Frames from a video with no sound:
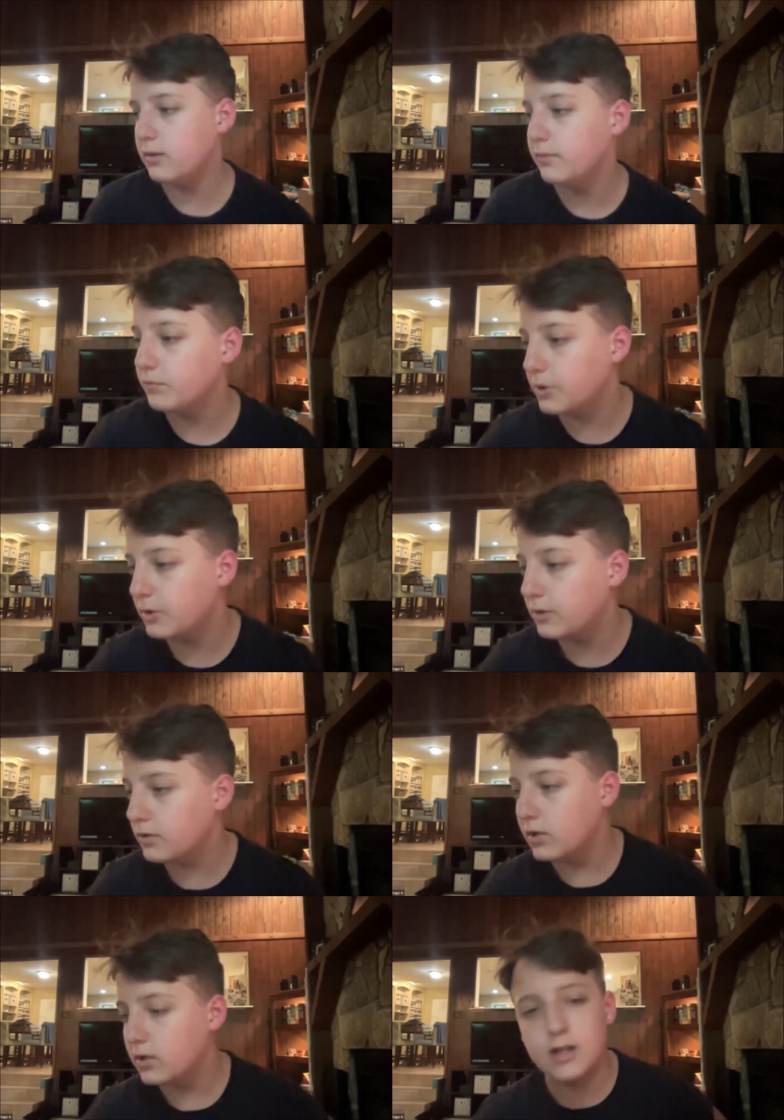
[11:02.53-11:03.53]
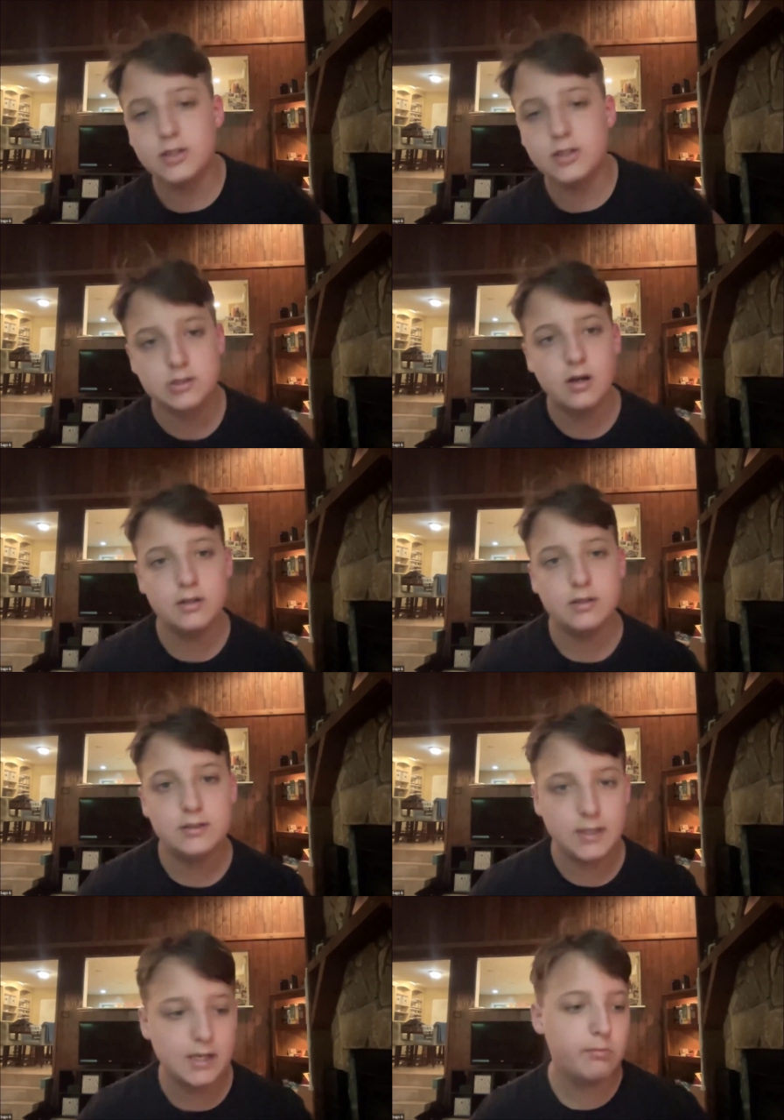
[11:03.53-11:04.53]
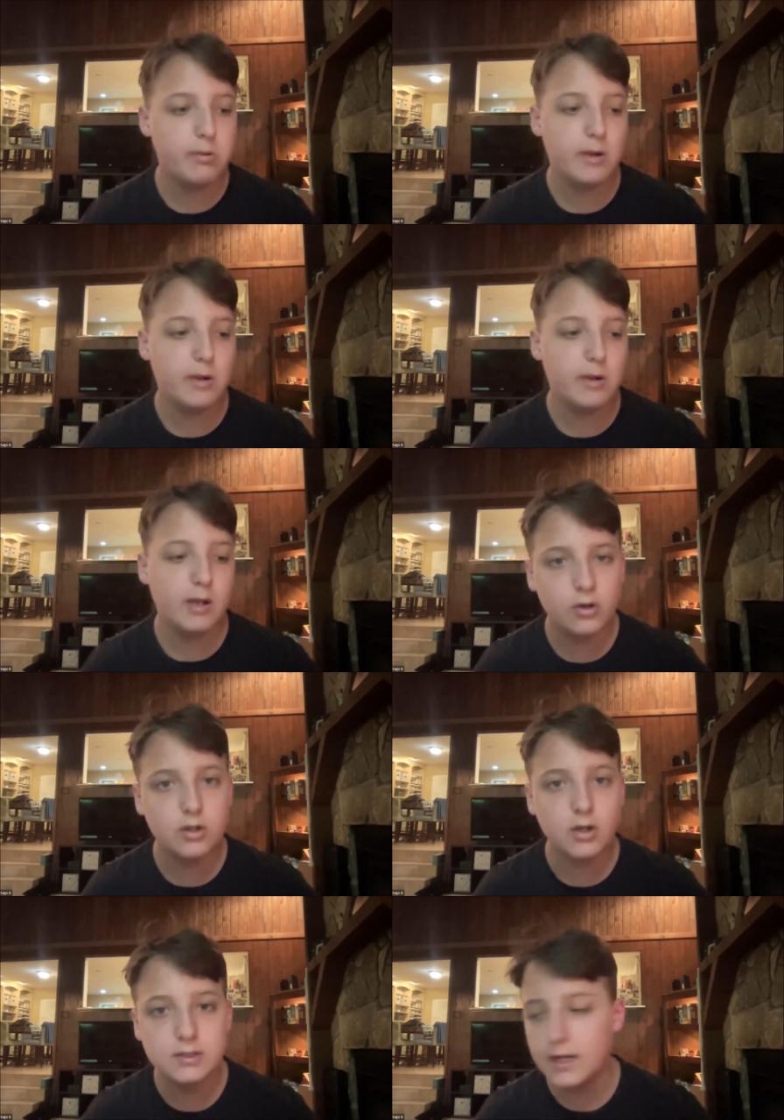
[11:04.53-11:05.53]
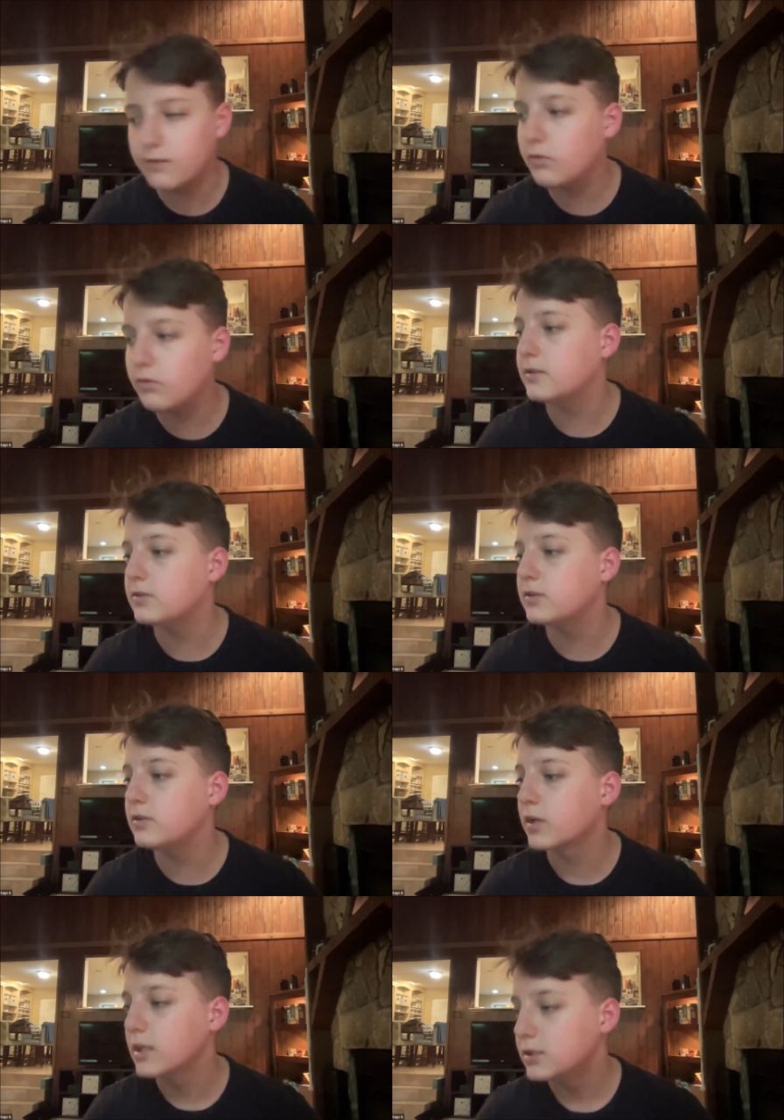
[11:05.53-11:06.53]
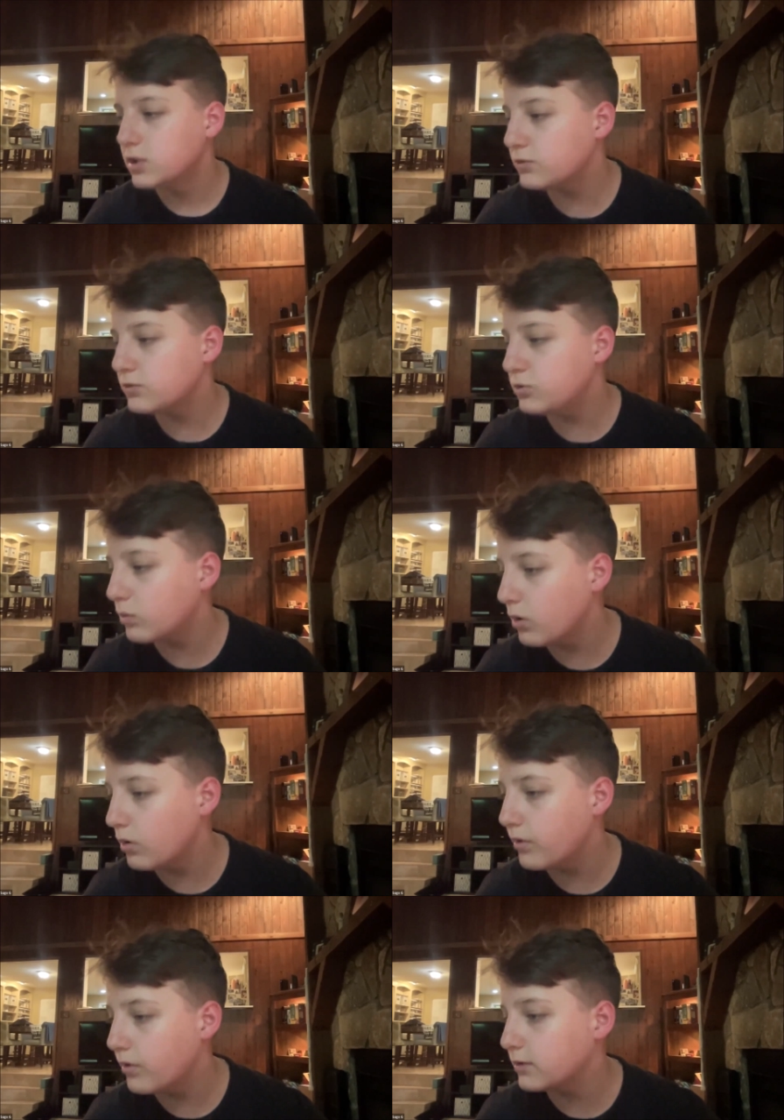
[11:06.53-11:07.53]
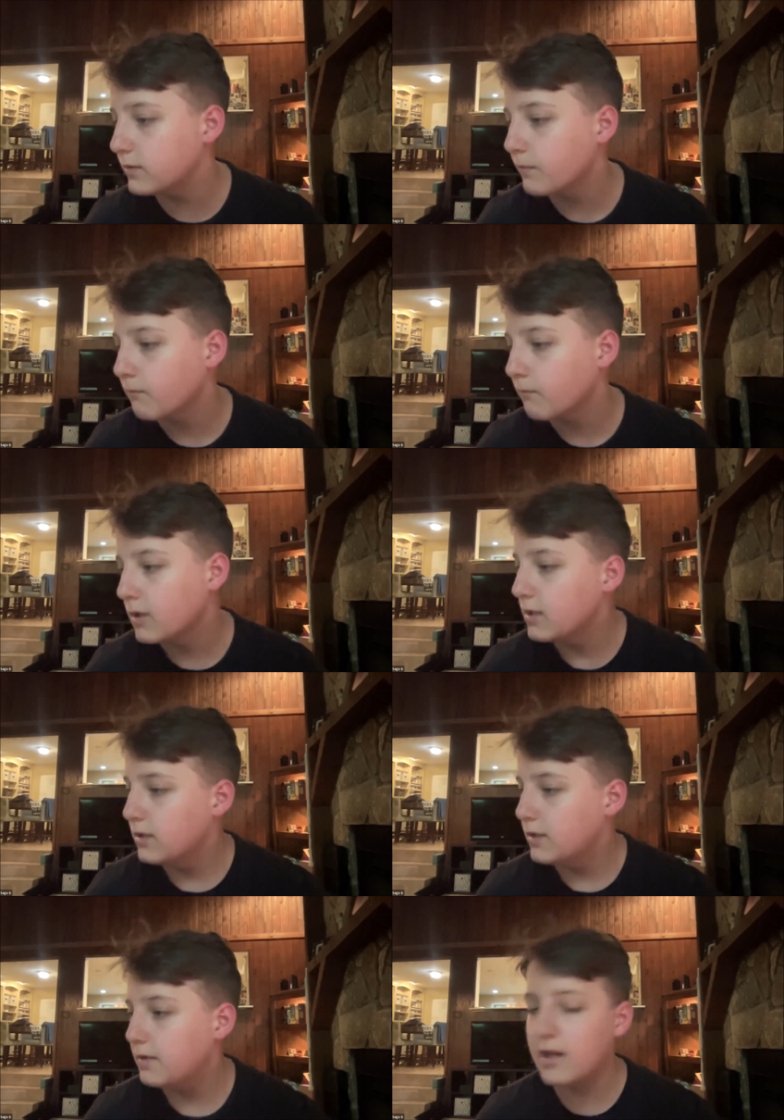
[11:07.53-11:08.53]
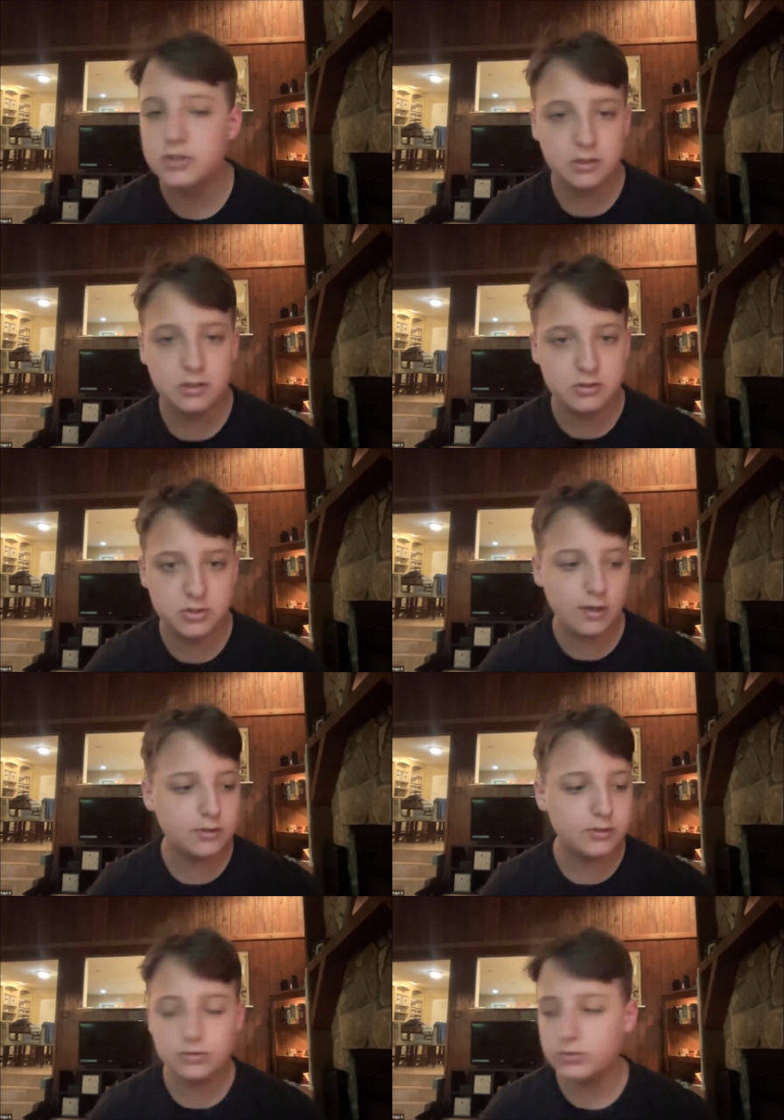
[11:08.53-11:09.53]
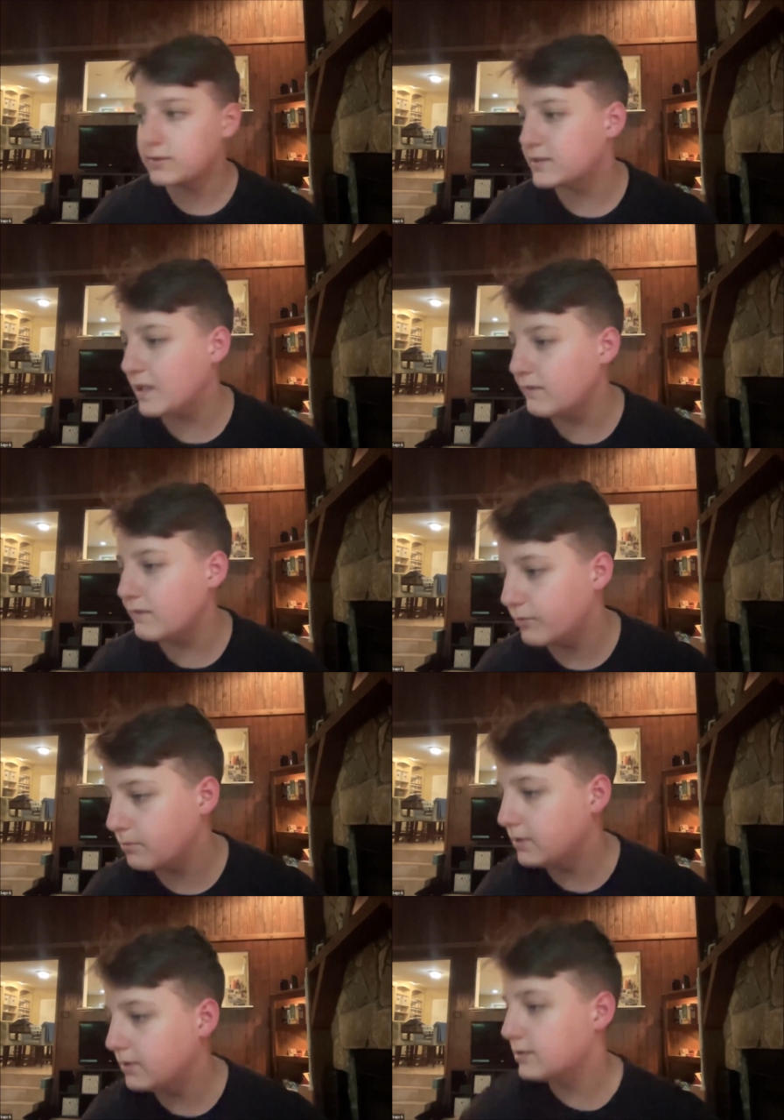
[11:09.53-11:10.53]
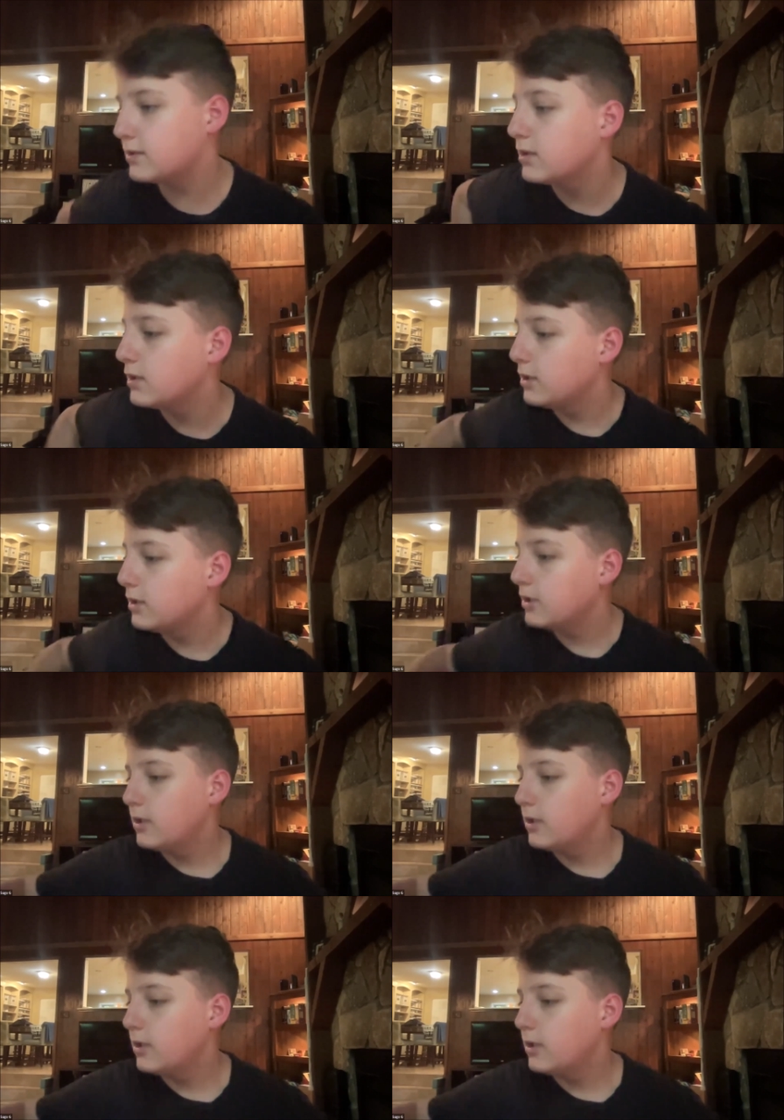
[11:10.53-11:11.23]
But Elijah's God did have a pattern. Our God did have a pattern of doing real things. And Elijah is just there to save them from this.